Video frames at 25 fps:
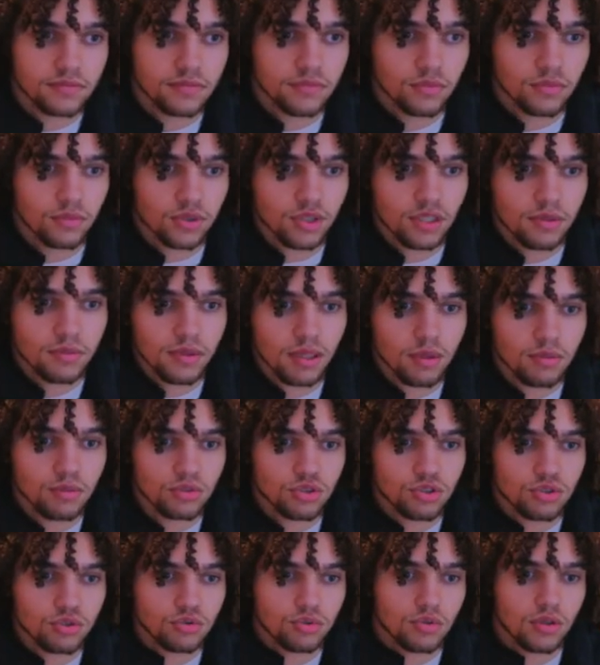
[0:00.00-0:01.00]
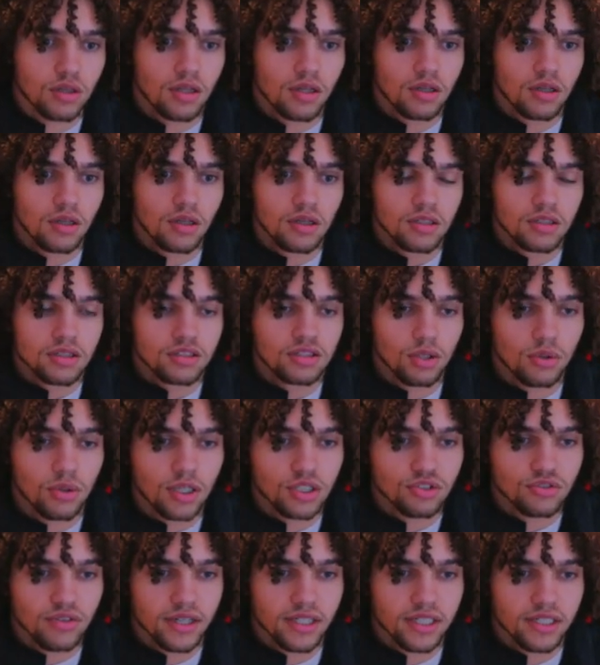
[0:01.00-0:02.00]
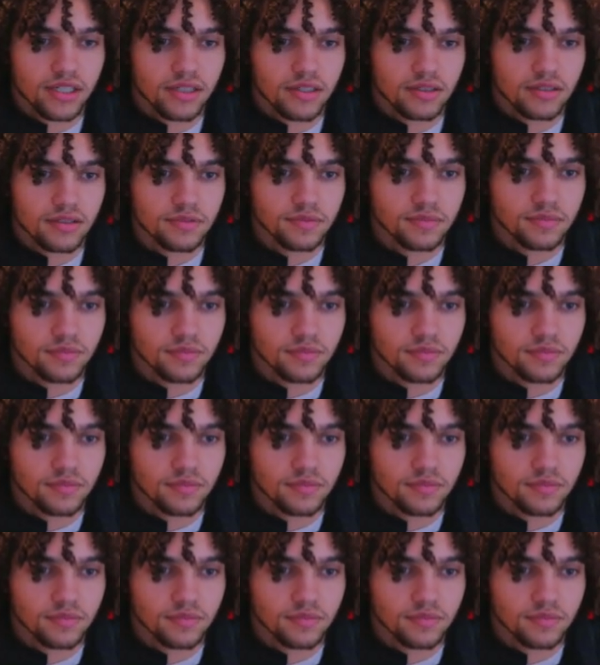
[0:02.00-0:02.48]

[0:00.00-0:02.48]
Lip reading: We're going to be able to Stone Edge right here.